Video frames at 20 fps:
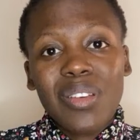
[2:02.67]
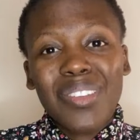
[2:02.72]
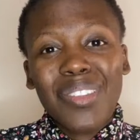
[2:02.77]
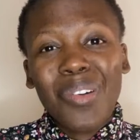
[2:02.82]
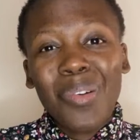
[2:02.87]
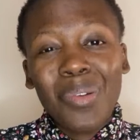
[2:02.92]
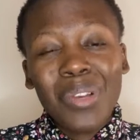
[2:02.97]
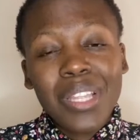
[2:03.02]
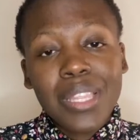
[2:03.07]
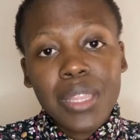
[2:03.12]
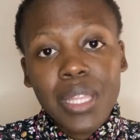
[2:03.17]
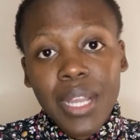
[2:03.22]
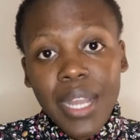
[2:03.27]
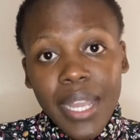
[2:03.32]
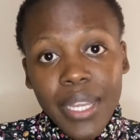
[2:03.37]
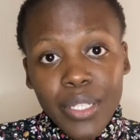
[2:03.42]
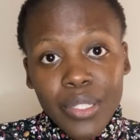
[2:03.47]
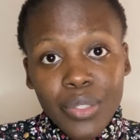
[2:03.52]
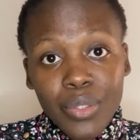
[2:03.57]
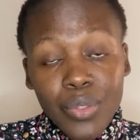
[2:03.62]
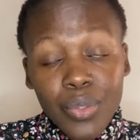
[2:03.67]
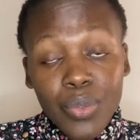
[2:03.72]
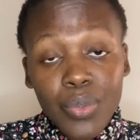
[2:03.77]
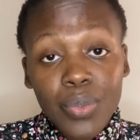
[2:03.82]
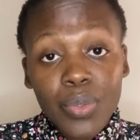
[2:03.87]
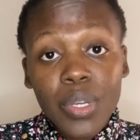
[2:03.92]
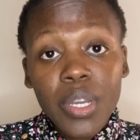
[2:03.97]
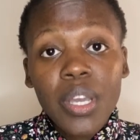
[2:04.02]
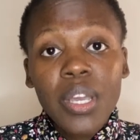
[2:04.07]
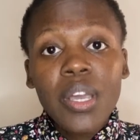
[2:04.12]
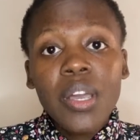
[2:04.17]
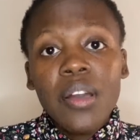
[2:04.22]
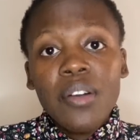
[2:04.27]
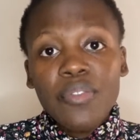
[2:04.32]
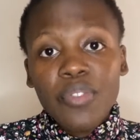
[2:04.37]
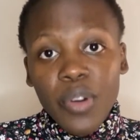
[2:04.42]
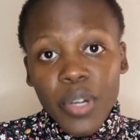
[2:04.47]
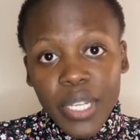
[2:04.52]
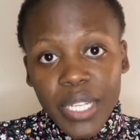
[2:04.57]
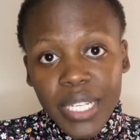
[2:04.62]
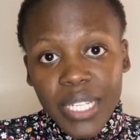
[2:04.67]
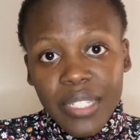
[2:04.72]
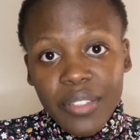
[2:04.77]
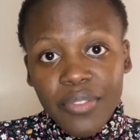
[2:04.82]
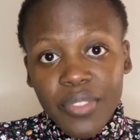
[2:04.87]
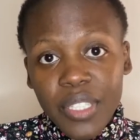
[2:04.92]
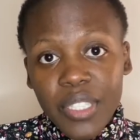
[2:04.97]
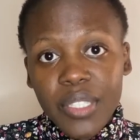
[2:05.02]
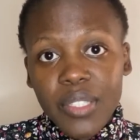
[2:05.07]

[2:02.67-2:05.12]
the only thing I do for a living.